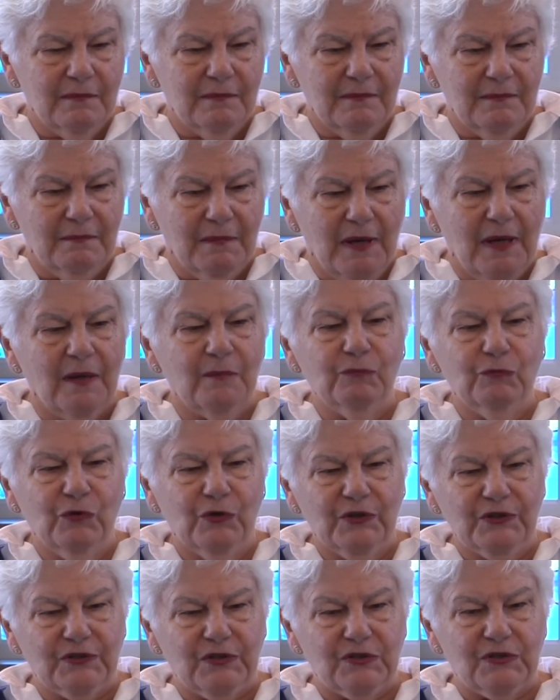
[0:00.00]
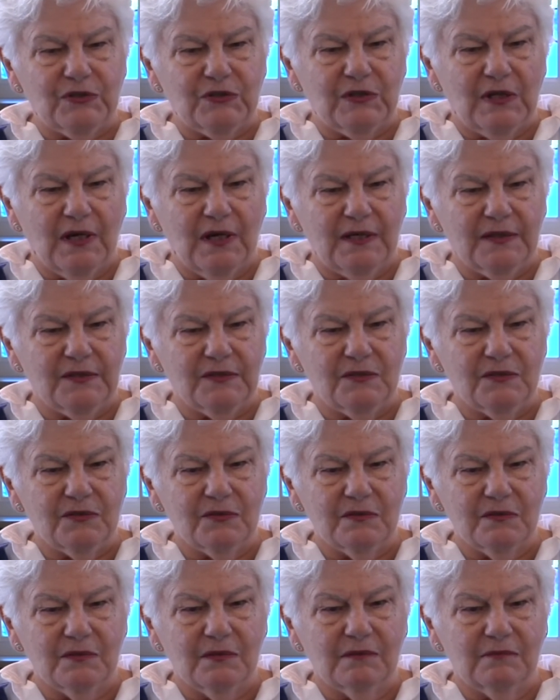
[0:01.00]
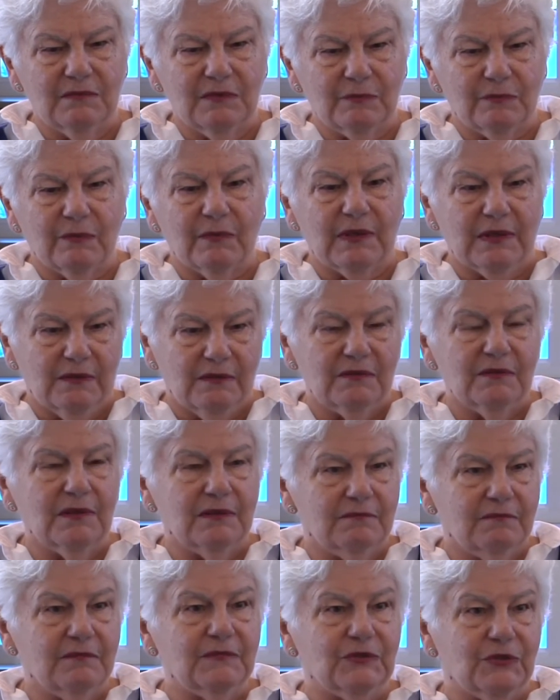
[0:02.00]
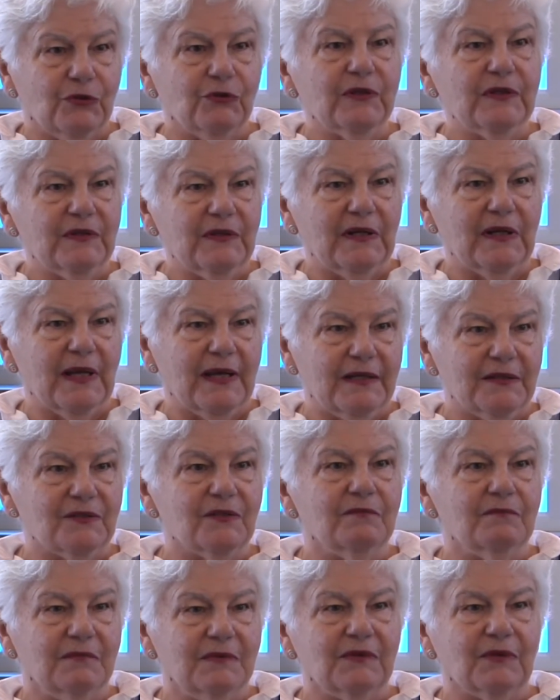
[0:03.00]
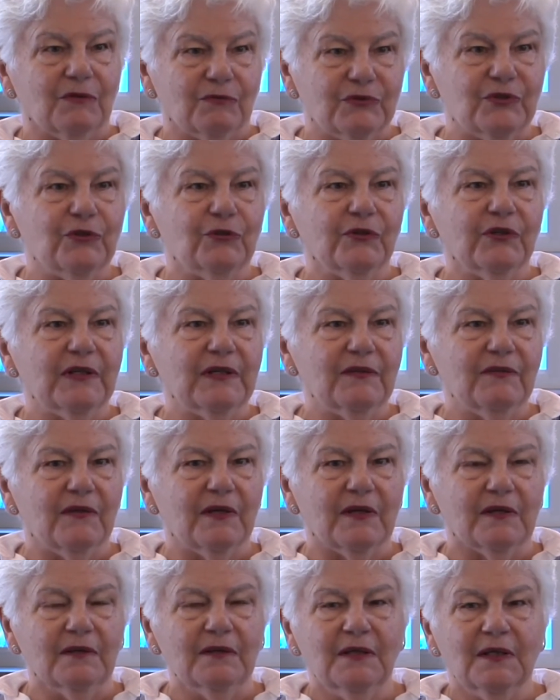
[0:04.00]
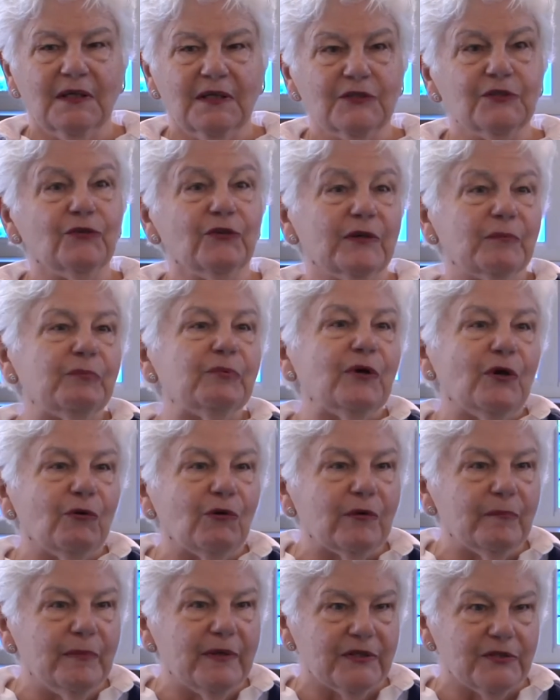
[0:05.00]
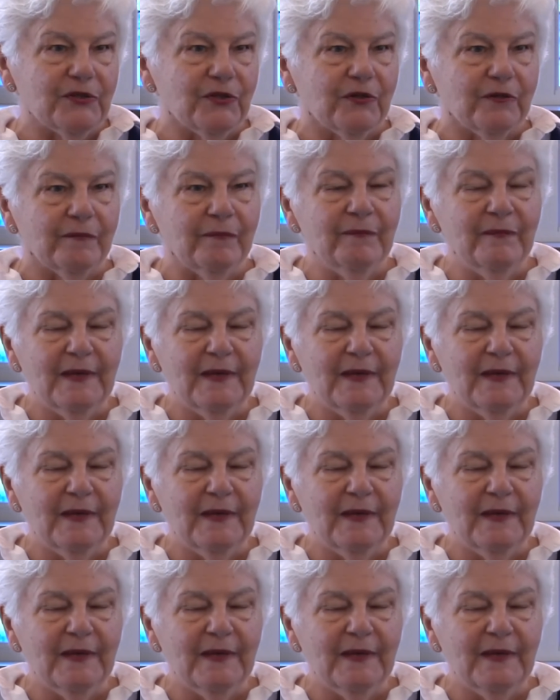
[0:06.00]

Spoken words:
Mom worked at Steins during the late, during Prohibition,